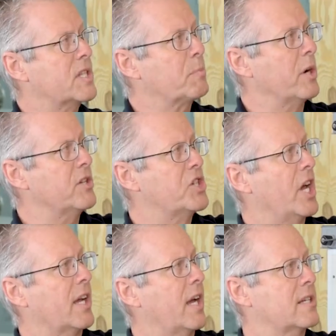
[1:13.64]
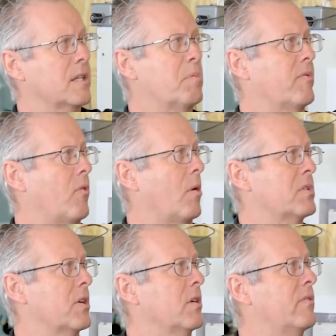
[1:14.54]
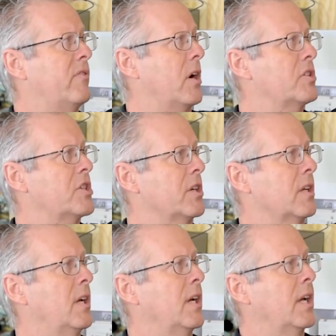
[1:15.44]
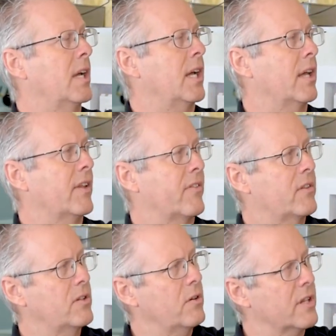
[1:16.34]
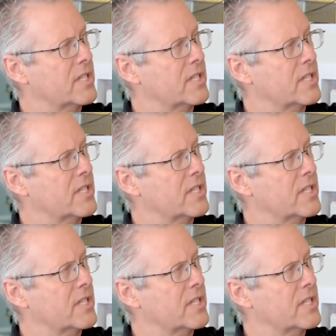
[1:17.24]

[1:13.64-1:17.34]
the spring check actually performs a good function, and that due to the